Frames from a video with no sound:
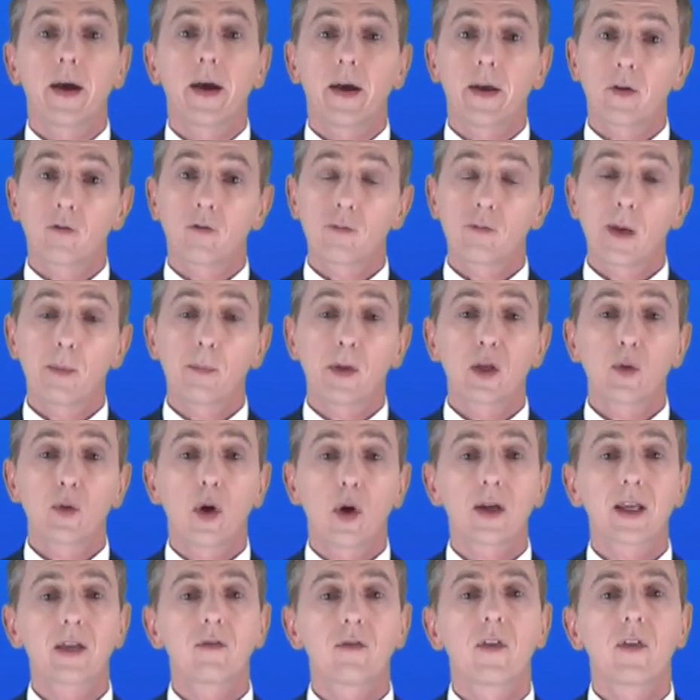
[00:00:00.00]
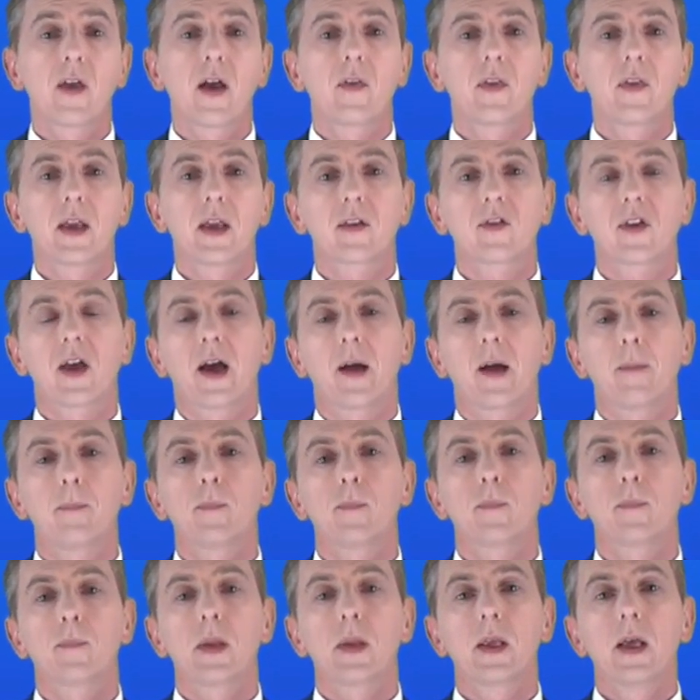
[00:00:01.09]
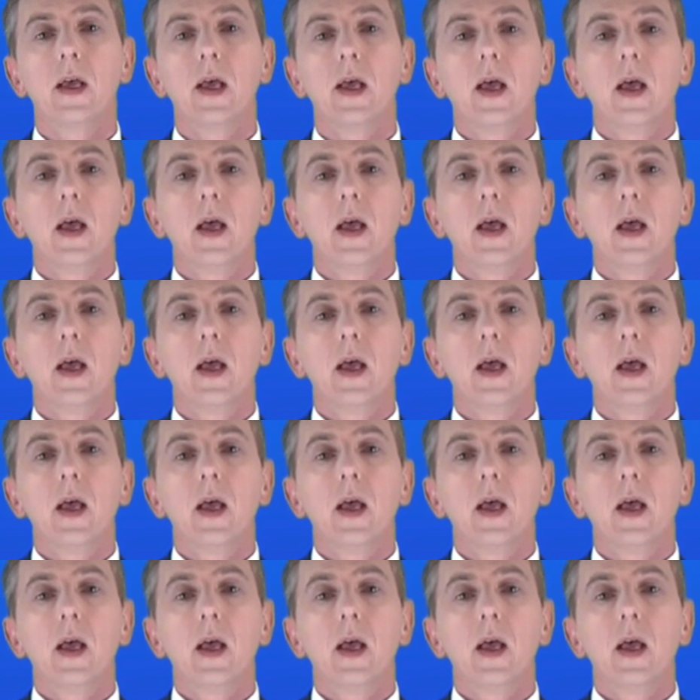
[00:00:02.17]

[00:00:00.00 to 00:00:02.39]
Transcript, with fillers: and remember you are given that in the exam,